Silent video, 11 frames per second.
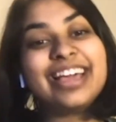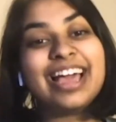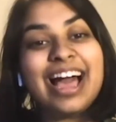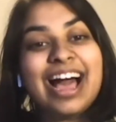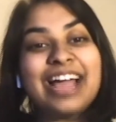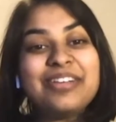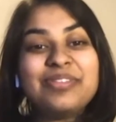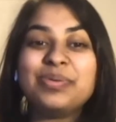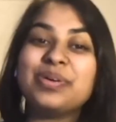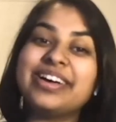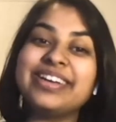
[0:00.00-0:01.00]
Hi
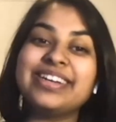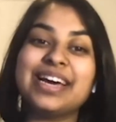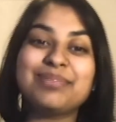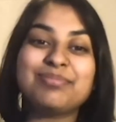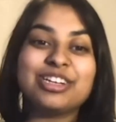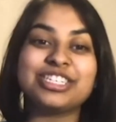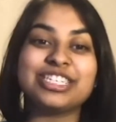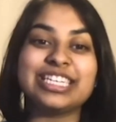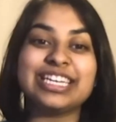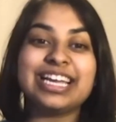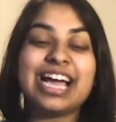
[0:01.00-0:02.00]
everyone, I'm
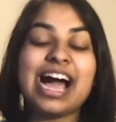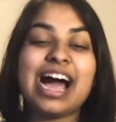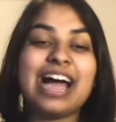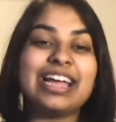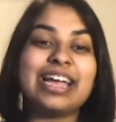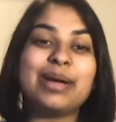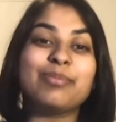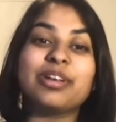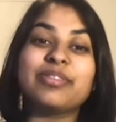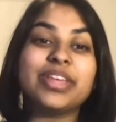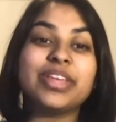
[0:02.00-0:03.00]
Renjani. I am
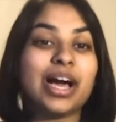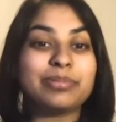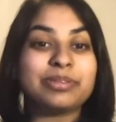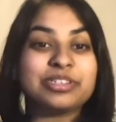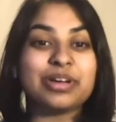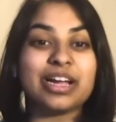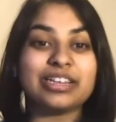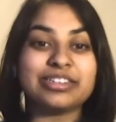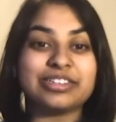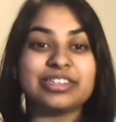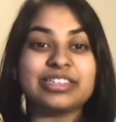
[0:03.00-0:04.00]
one of the ops
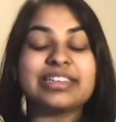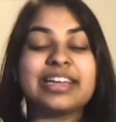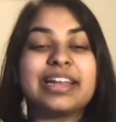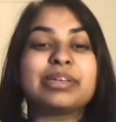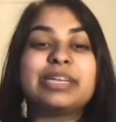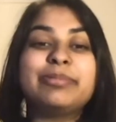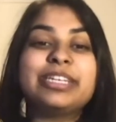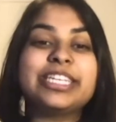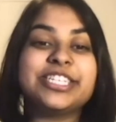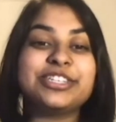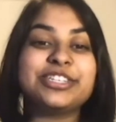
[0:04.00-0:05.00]
directors, and I'm going to be
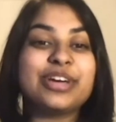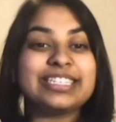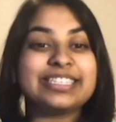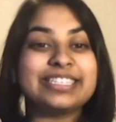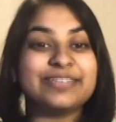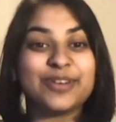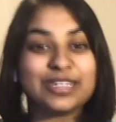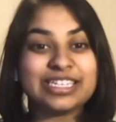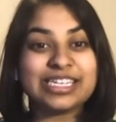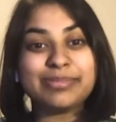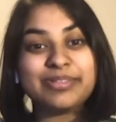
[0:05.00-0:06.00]
teaching you guys the first
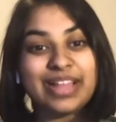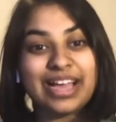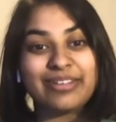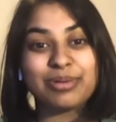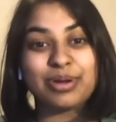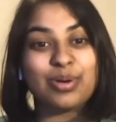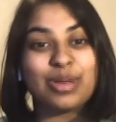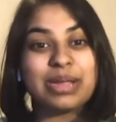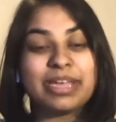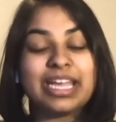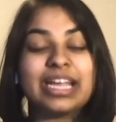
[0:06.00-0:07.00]
step of live
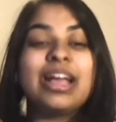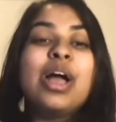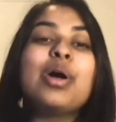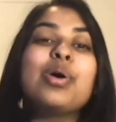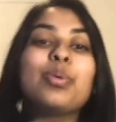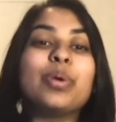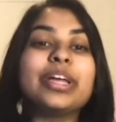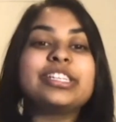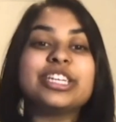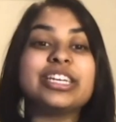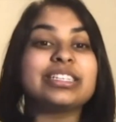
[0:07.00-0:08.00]
programming, which
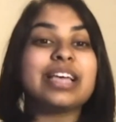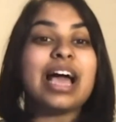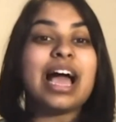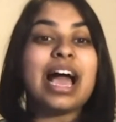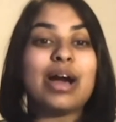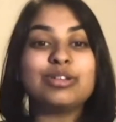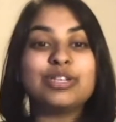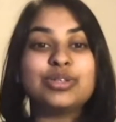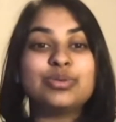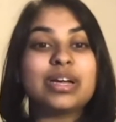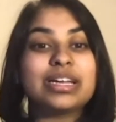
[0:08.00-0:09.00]
is how
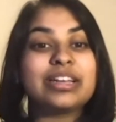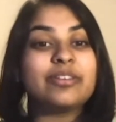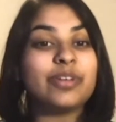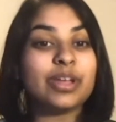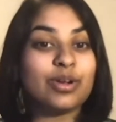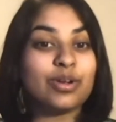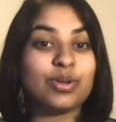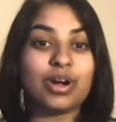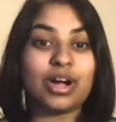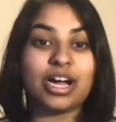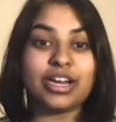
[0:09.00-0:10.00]
to configure
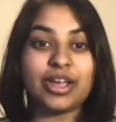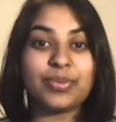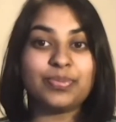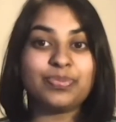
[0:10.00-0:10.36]
your audio.